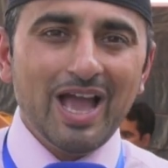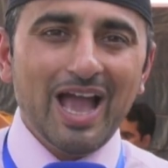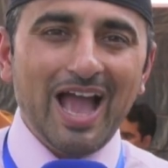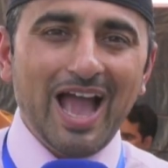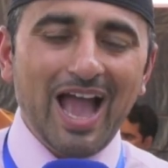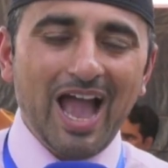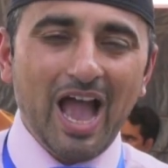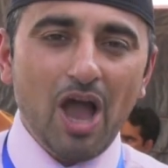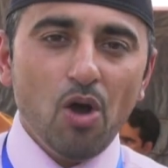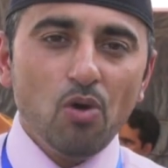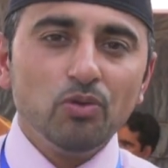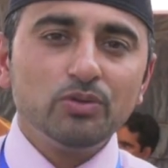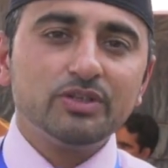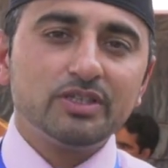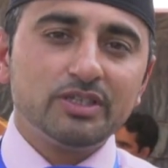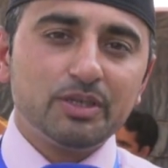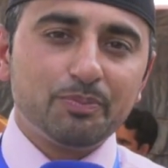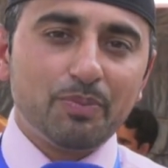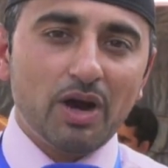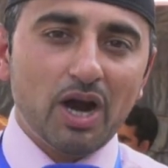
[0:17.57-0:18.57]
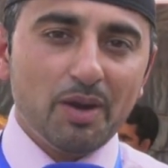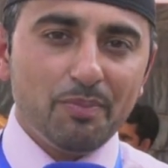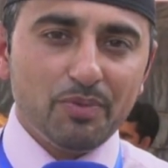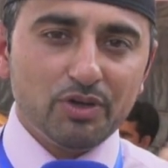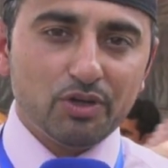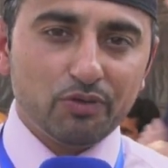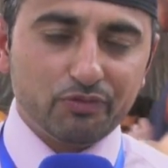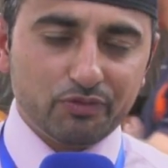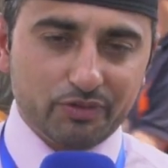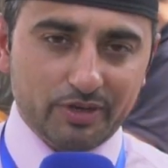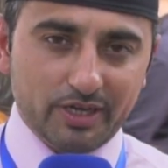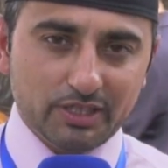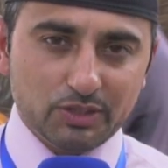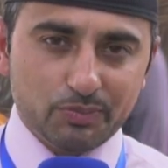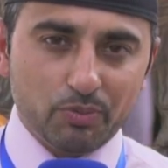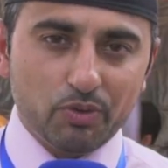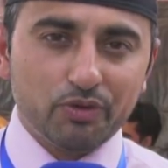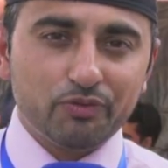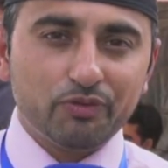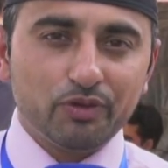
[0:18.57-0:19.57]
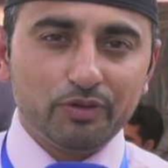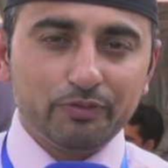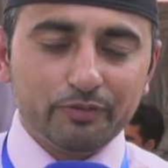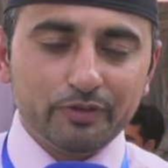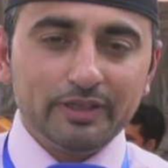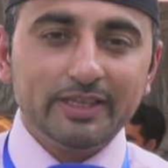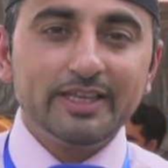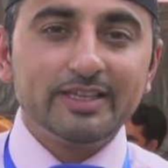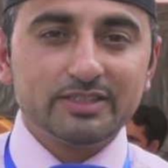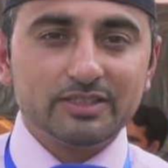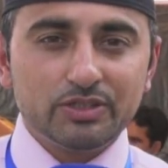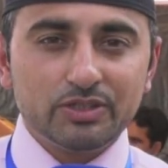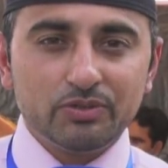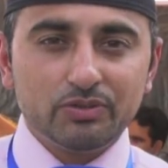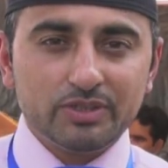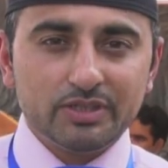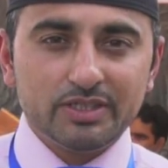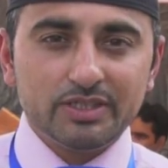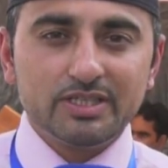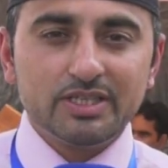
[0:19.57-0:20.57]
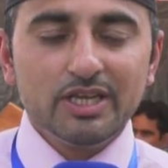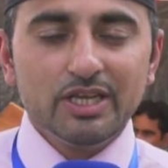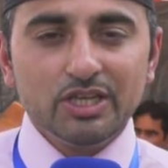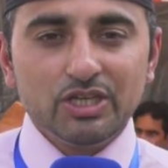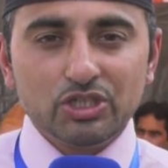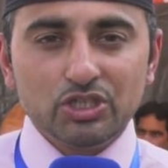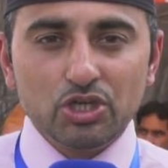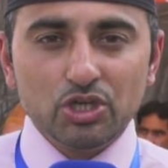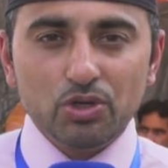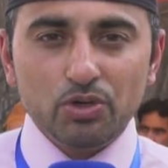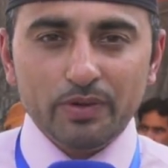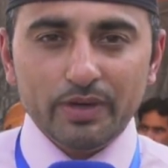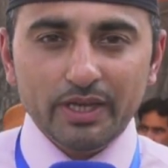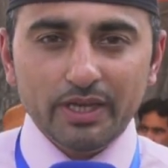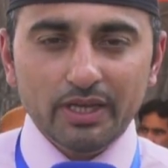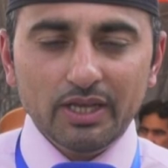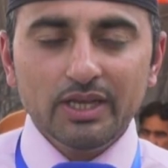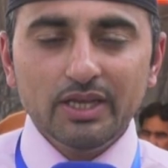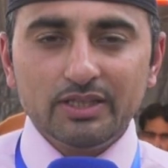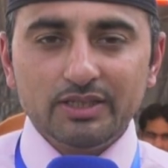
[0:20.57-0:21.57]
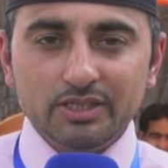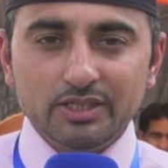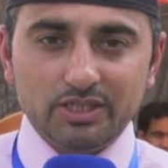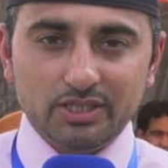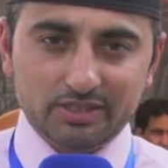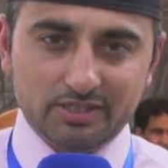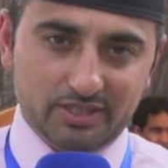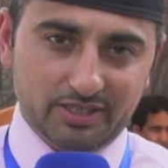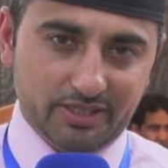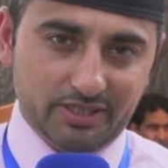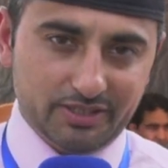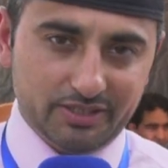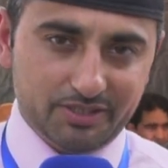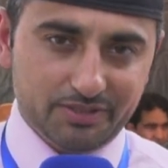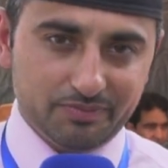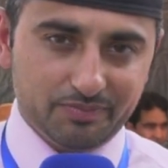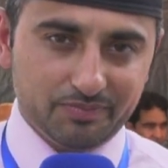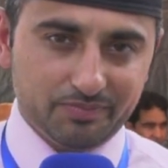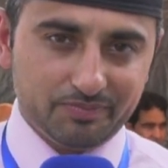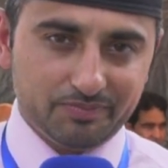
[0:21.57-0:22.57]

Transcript: how the Department of Transport fulfill his duties during the Jalsa days.